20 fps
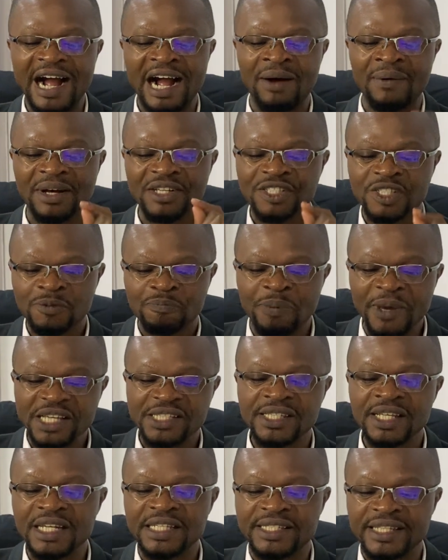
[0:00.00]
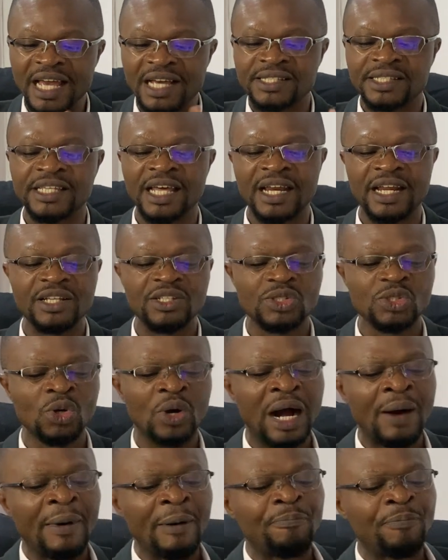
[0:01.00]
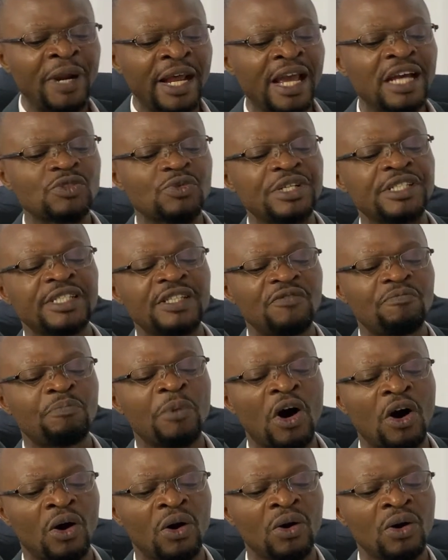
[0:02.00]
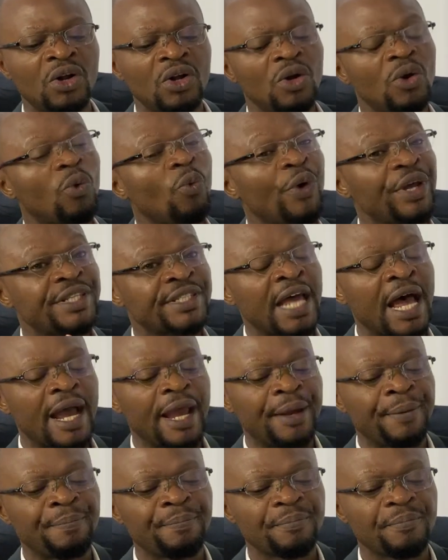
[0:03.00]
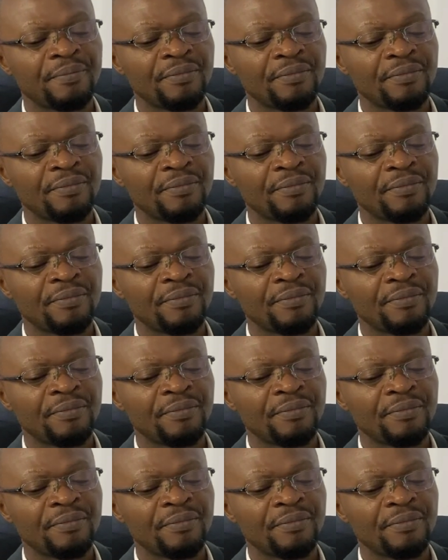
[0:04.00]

our spacing is excellent, so our players receive ball with time.